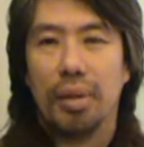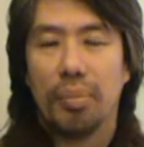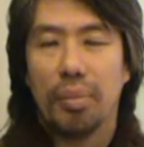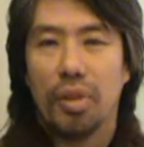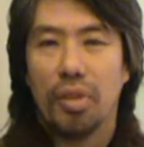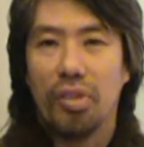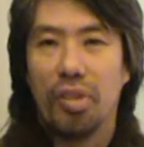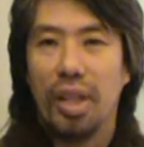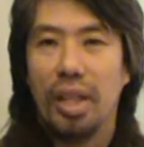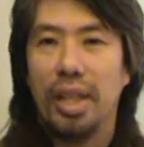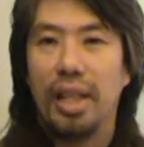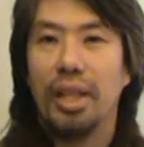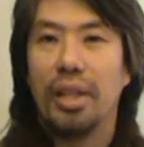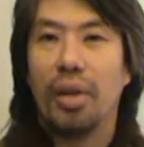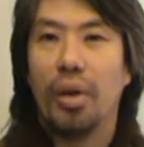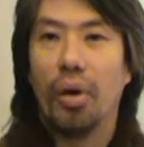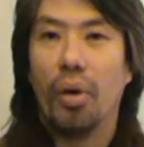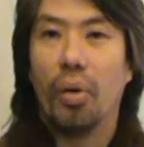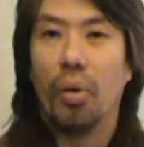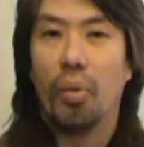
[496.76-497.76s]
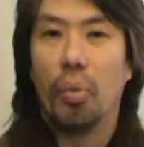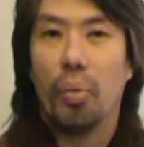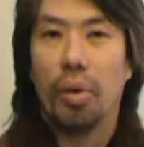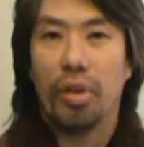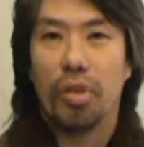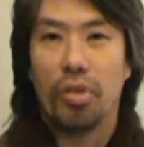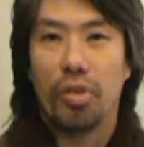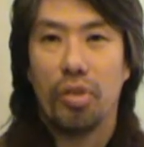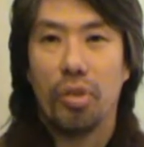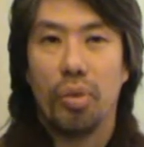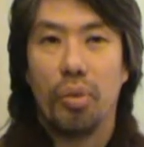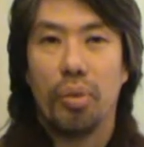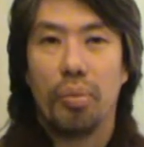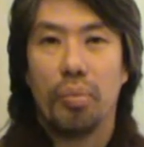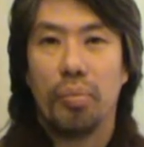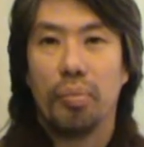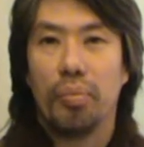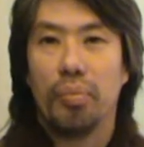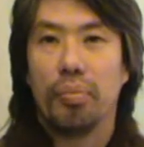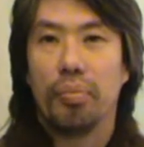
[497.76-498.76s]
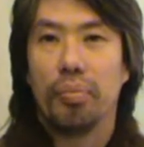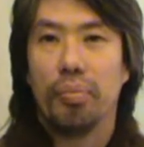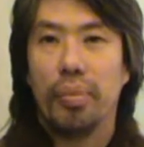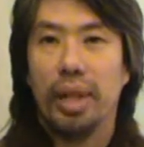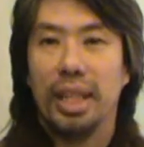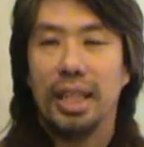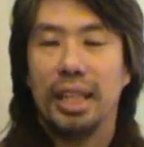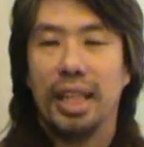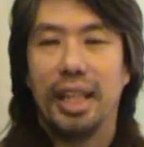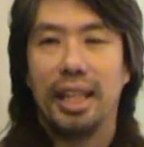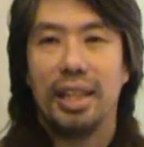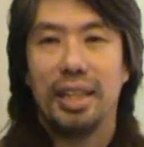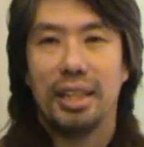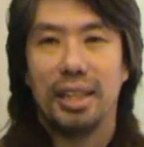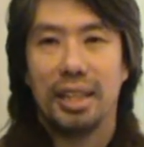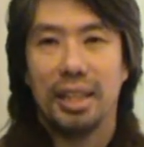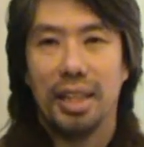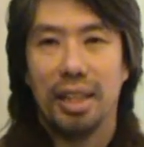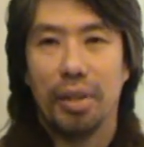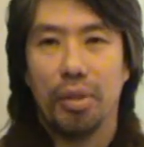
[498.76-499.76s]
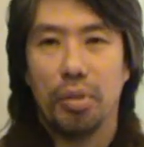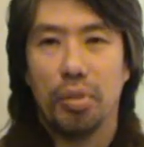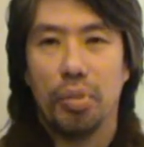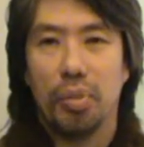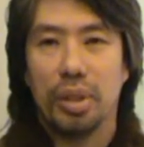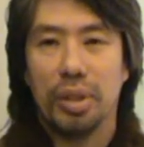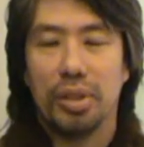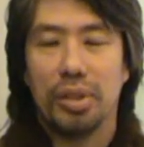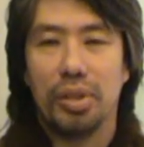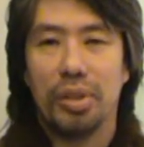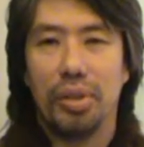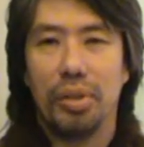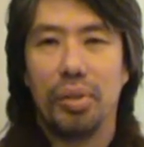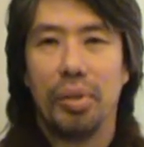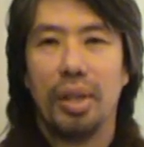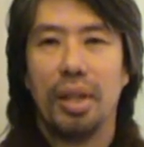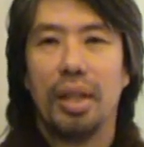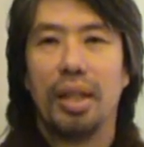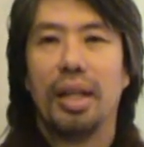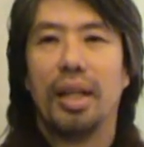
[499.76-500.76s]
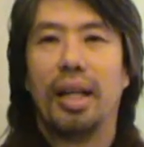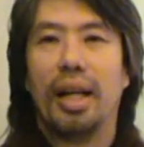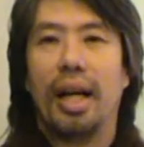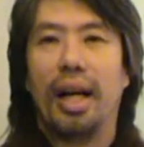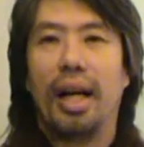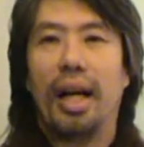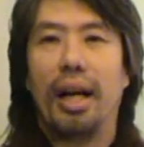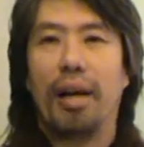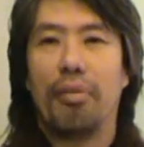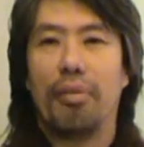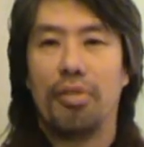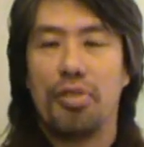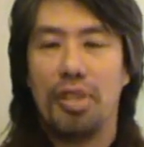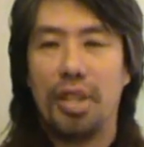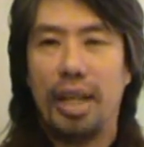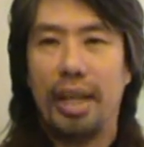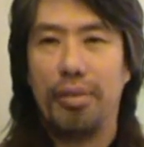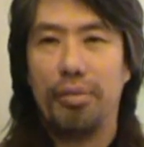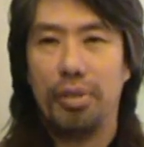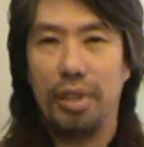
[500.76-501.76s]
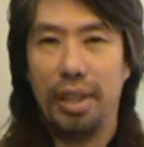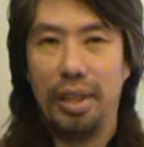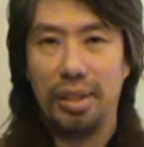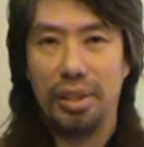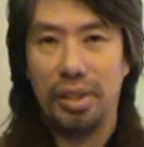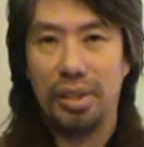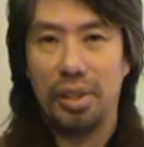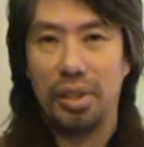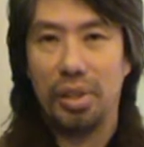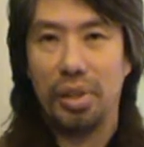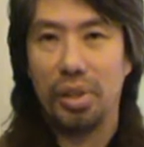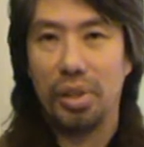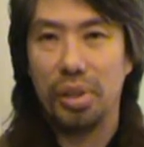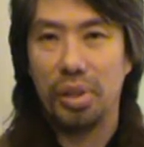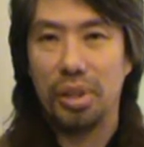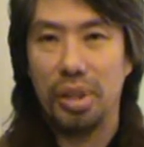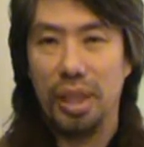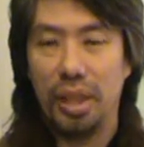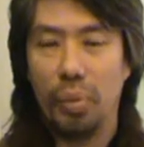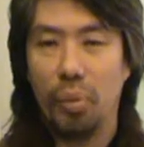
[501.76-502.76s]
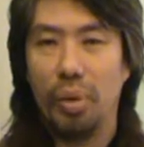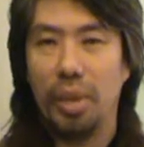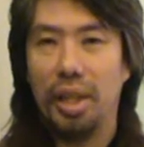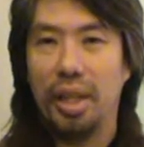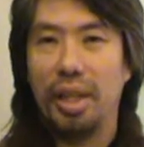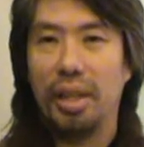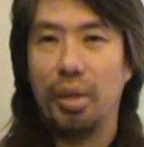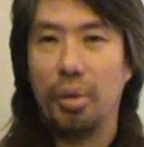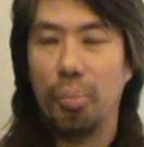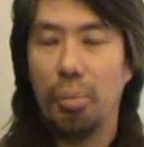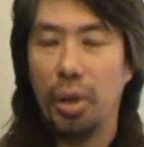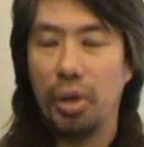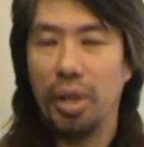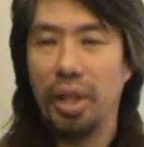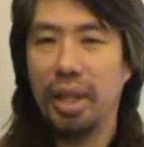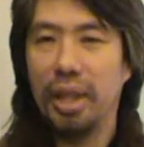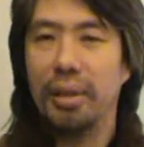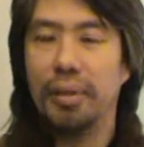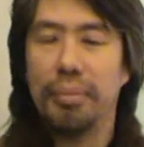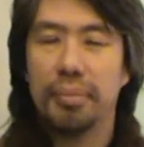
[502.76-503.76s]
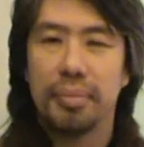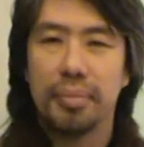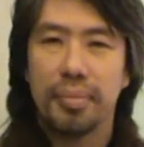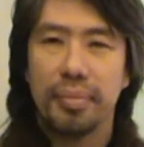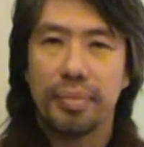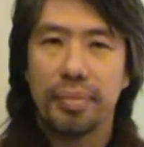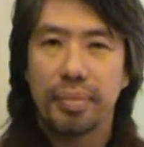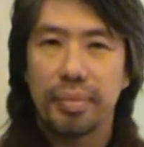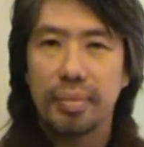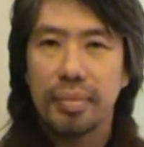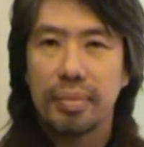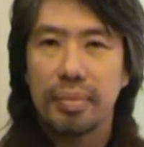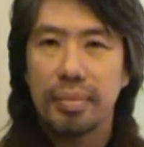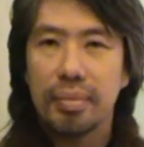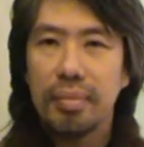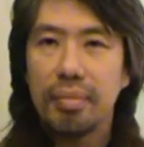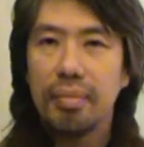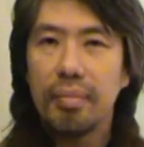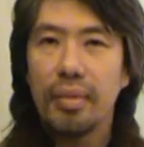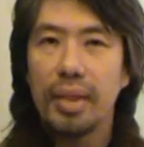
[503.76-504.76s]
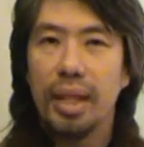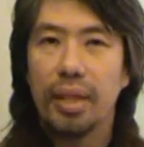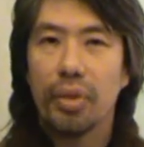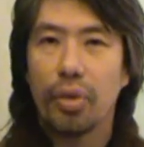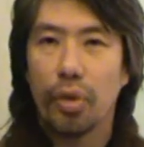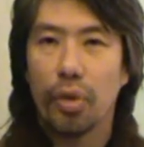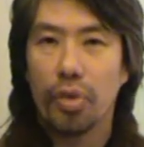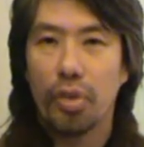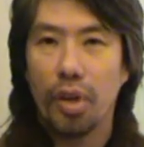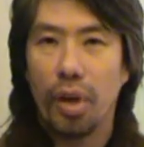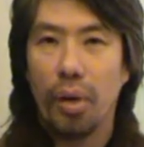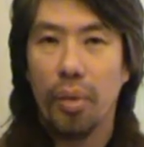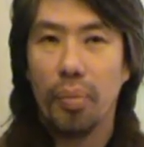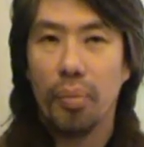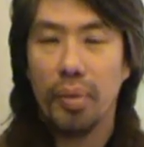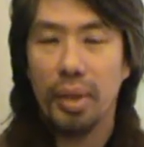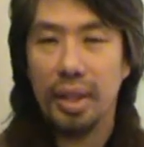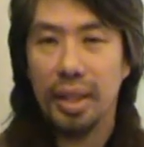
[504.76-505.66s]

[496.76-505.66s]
because the ego wants to maintain itself, wants to have safety, security within the body and also,